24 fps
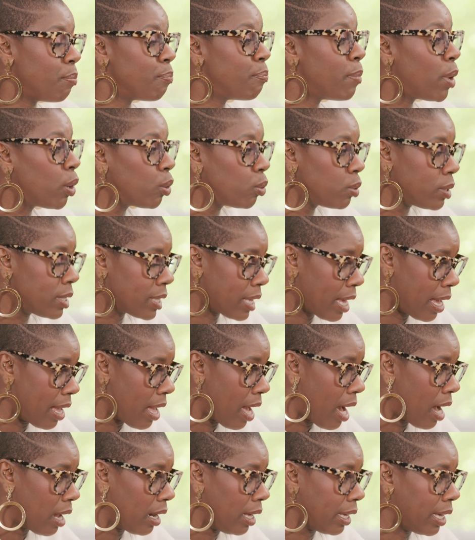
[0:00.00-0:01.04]
most
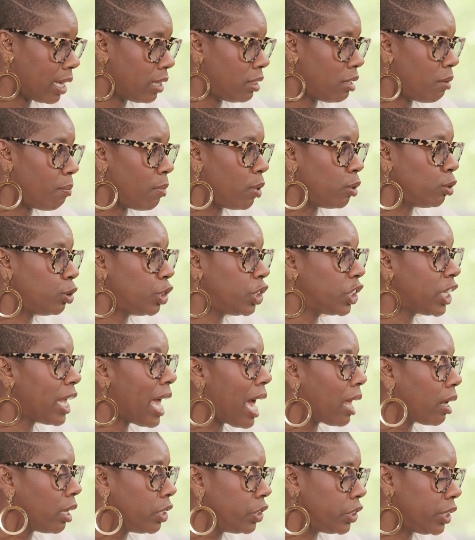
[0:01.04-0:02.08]
chaotic and the most
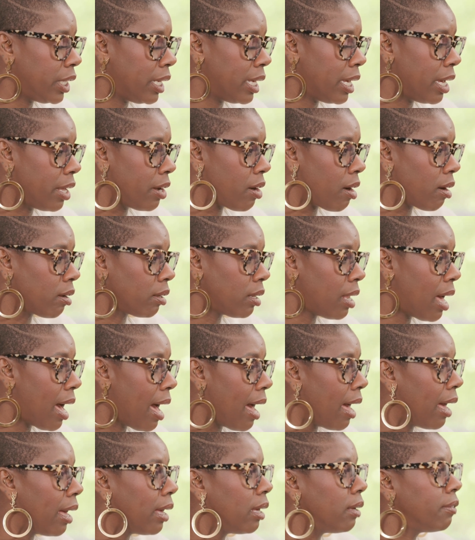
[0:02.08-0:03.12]
challenging in our
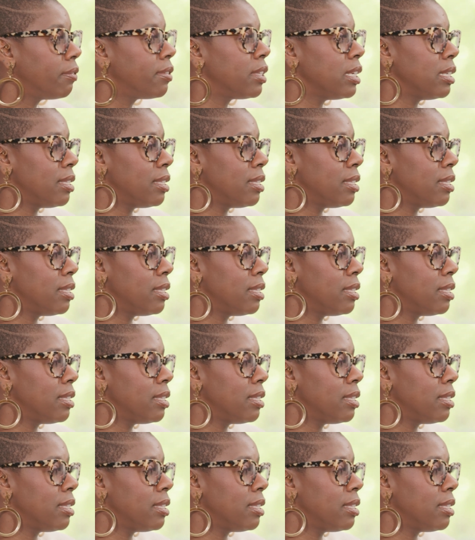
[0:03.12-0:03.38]
lives,